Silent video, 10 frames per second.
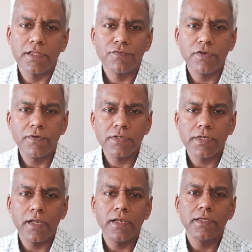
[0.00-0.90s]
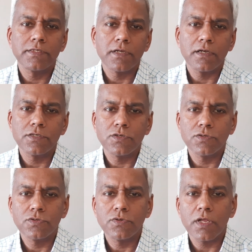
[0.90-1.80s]
The fever suddenly starts
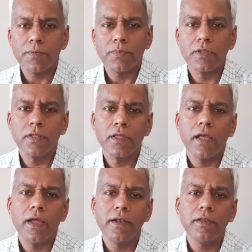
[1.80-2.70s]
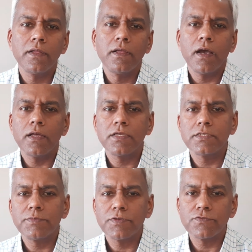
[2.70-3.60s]
to shoot up and other
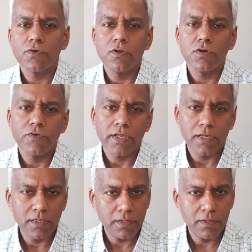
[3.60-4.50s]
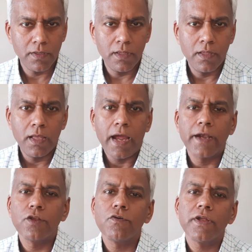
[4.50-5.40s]
symptoms follow quickly.
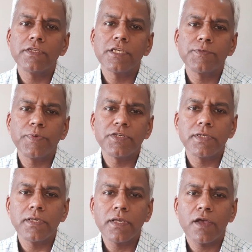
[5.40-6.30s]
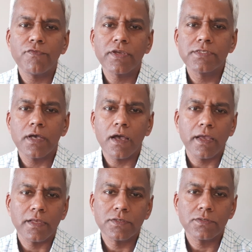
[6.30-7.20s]
Adenovirus especially affects the
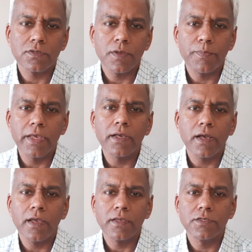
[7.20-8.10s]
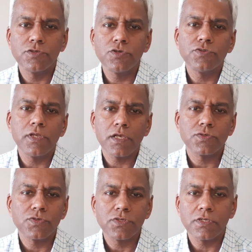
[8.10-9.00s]
eye. So the pink eye is usually
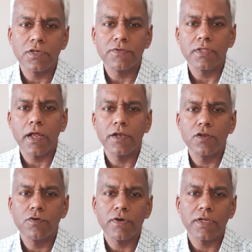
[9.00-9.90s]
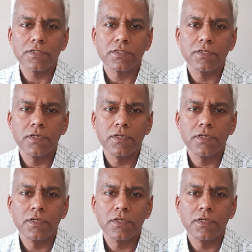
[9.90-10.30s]
associated with adenovirus.